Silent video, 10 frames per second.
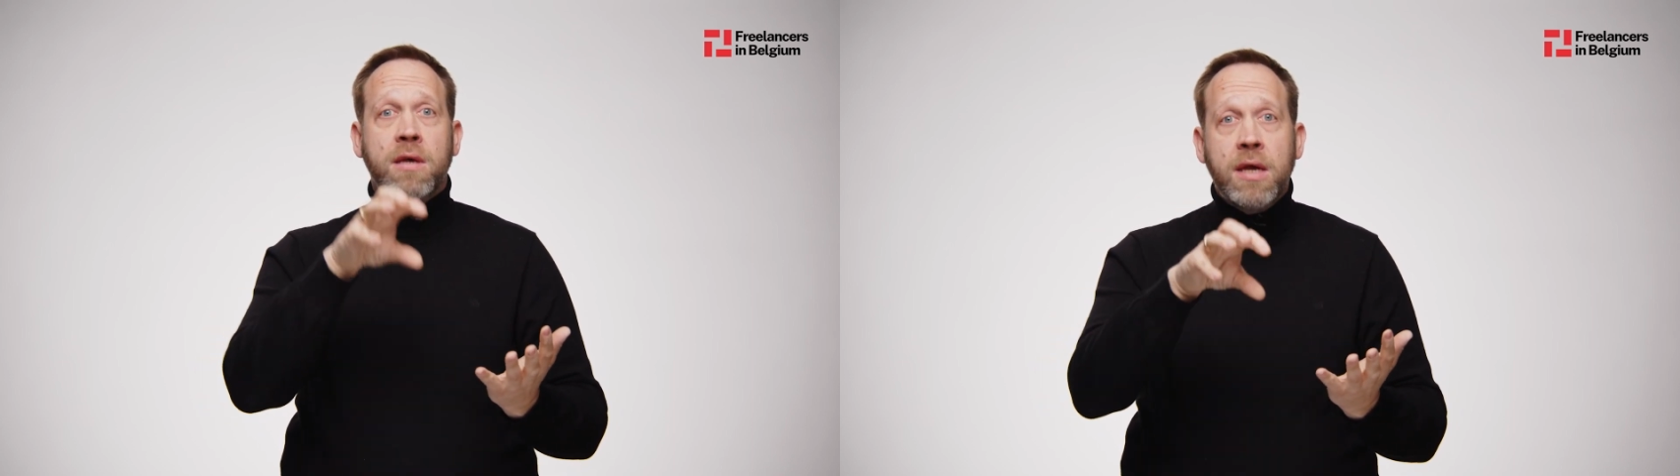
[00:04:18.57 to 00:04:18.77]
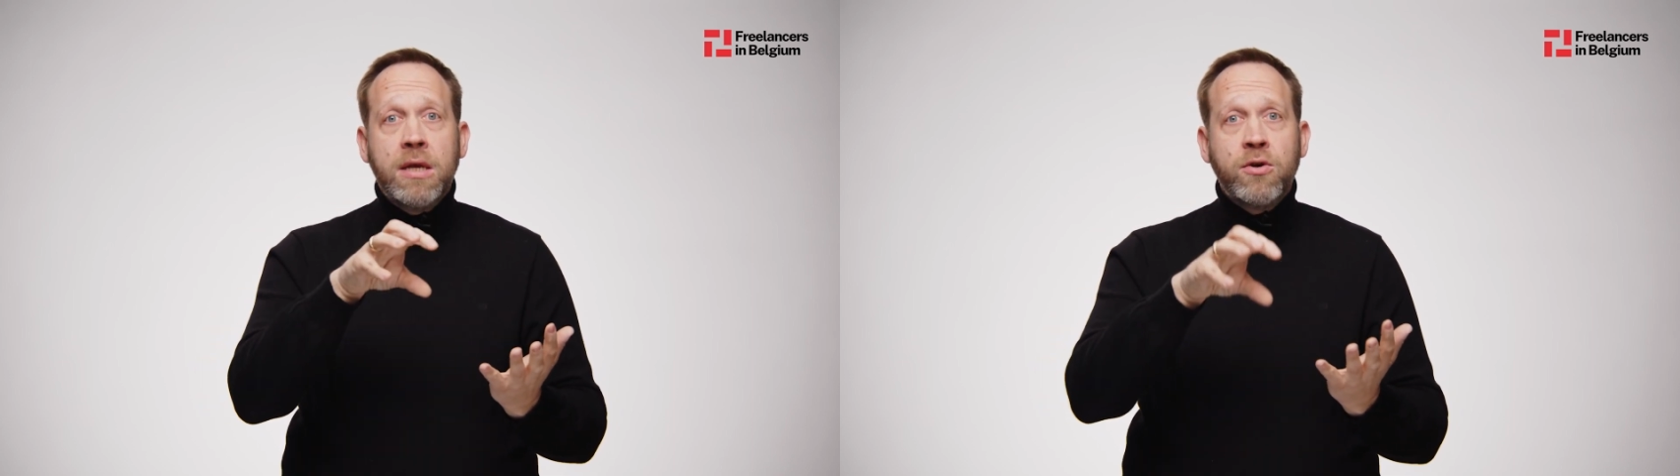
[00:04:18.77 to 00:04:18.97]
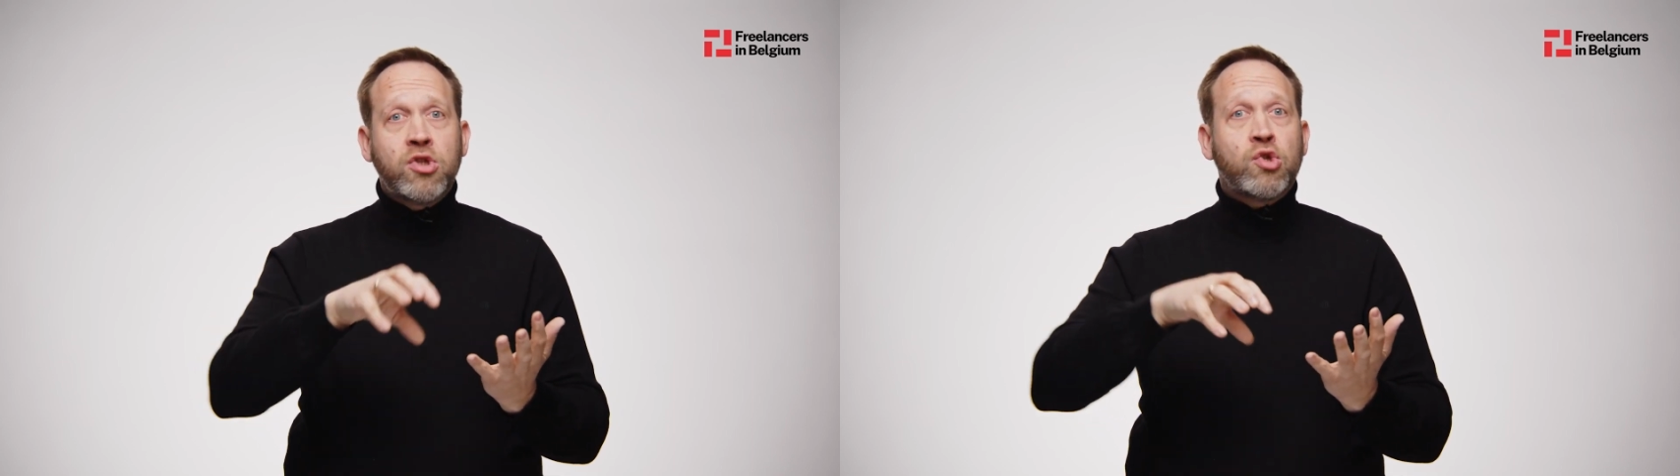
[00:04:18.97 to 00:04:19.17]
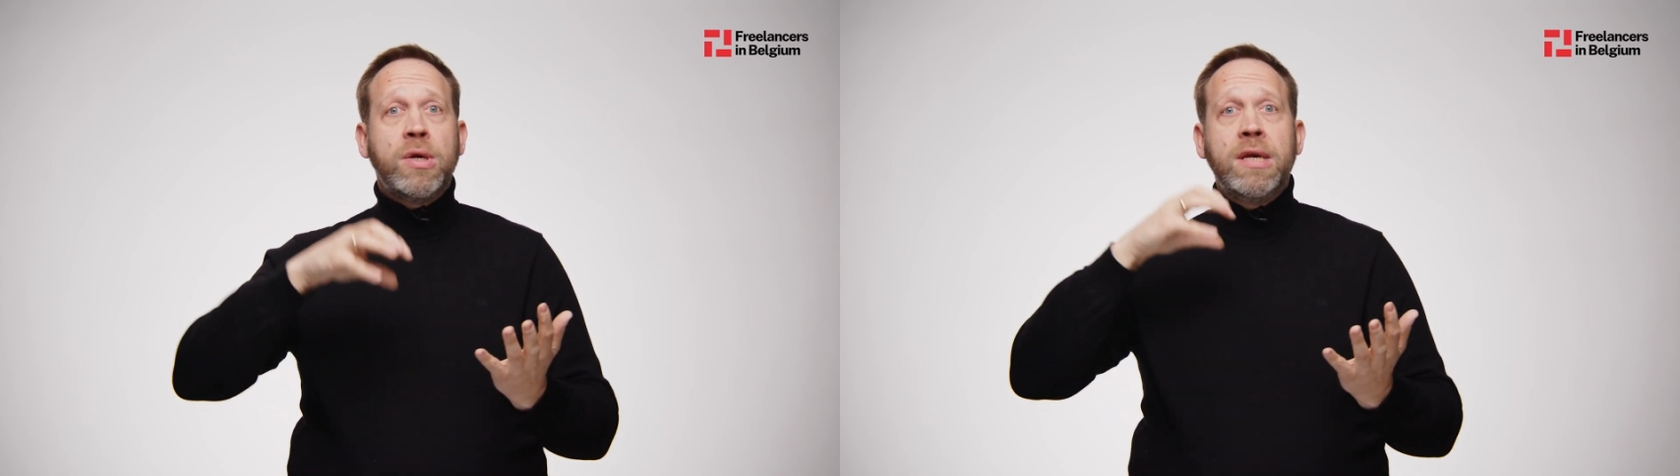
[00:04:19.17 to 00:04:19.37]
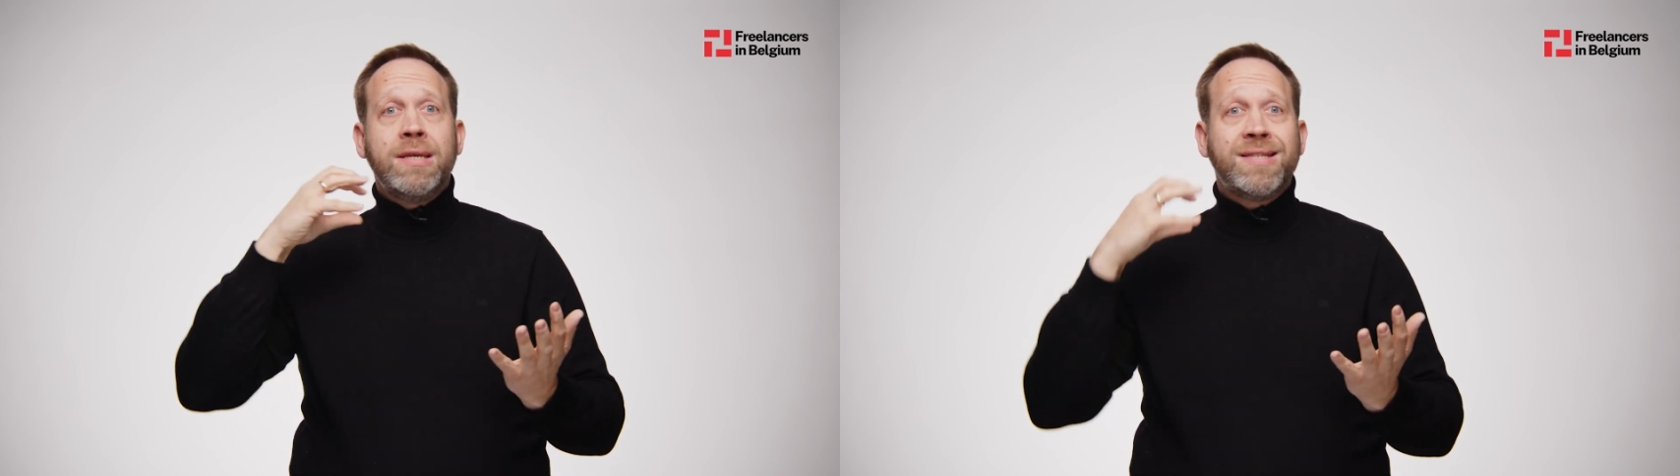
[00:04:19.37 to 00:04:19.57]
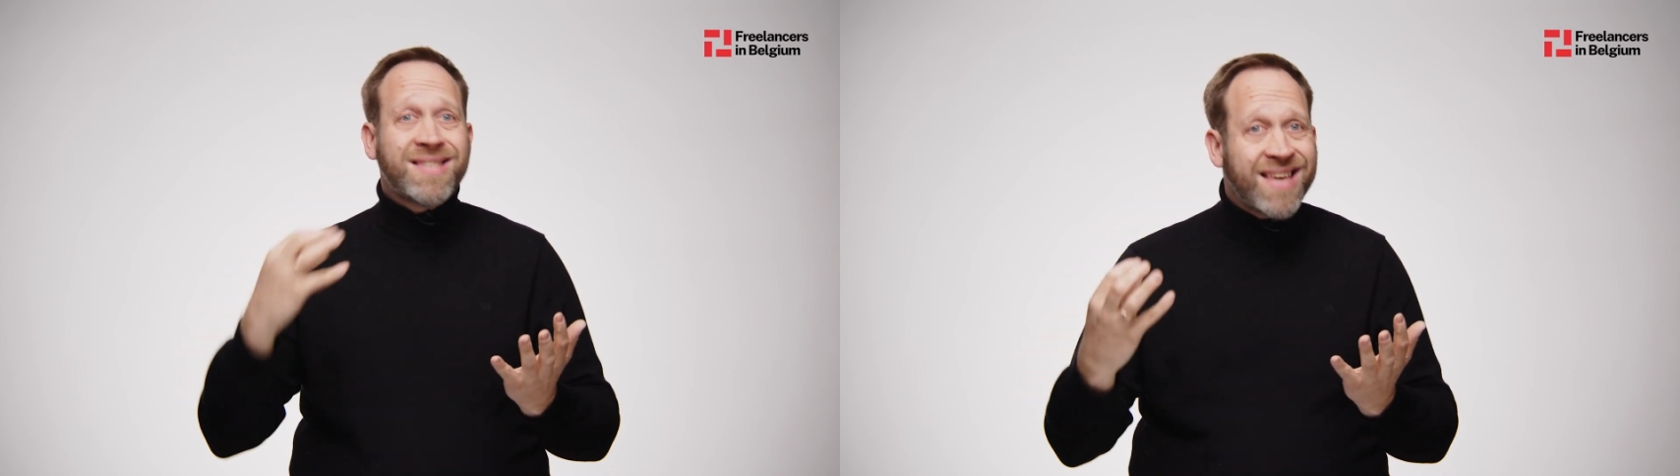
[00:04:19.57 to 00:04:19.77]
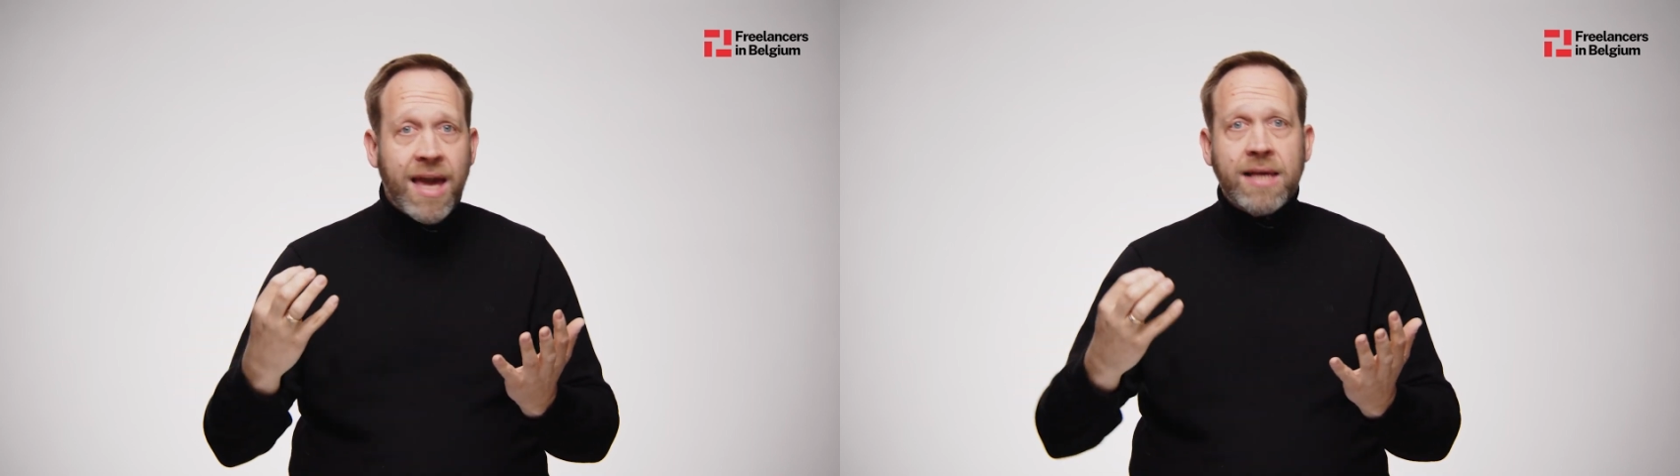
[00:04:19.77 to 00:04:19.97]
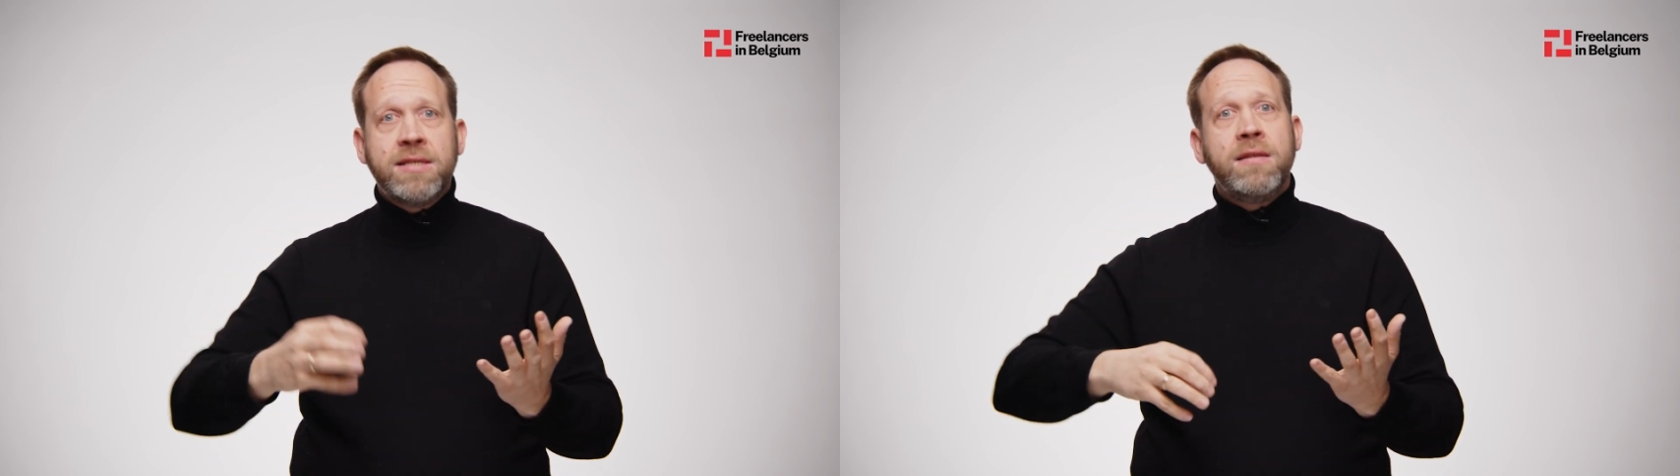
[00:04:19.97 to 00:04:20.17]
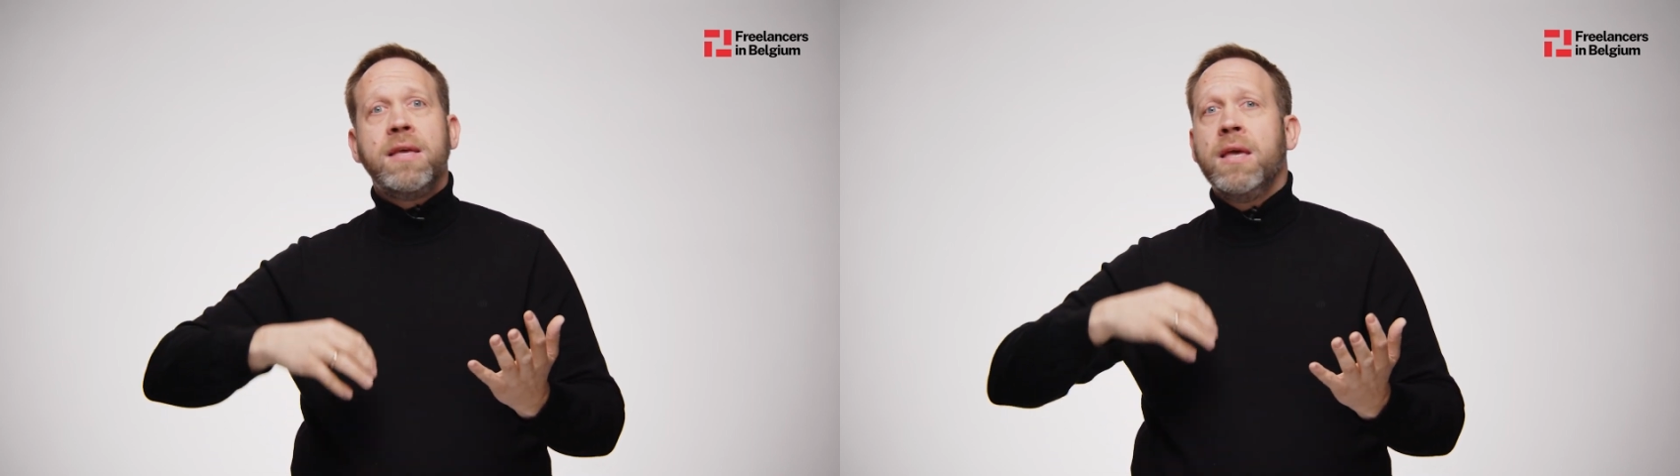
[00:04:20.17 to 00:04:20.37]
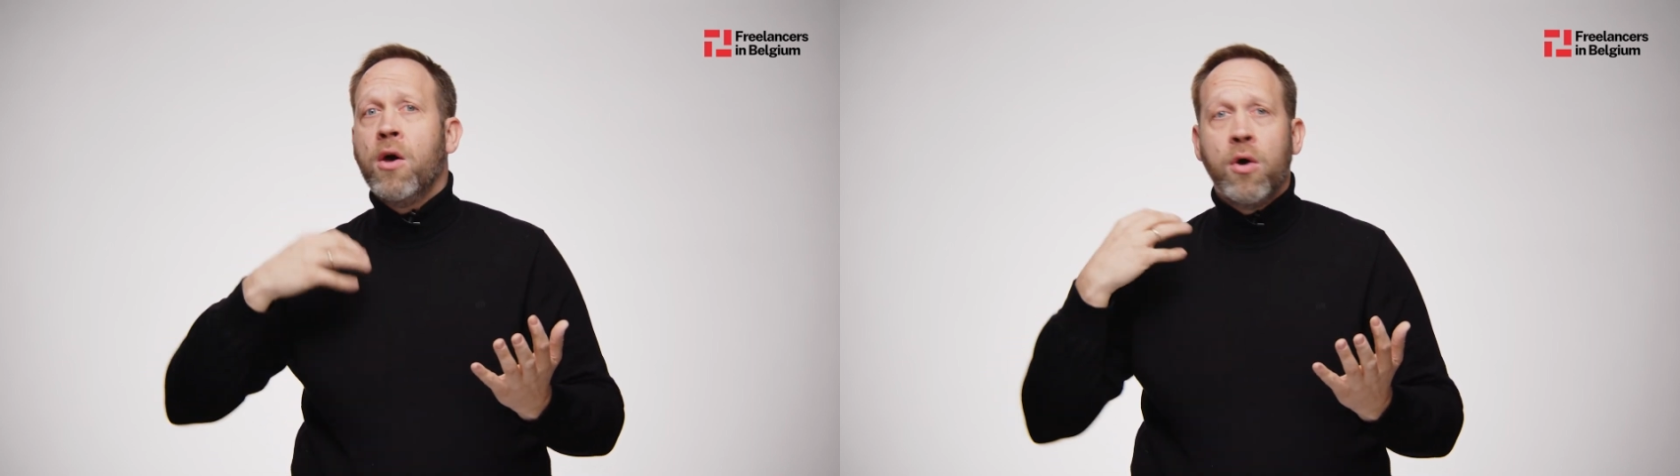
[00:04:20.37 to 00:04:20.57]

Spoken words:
industry, scarcity,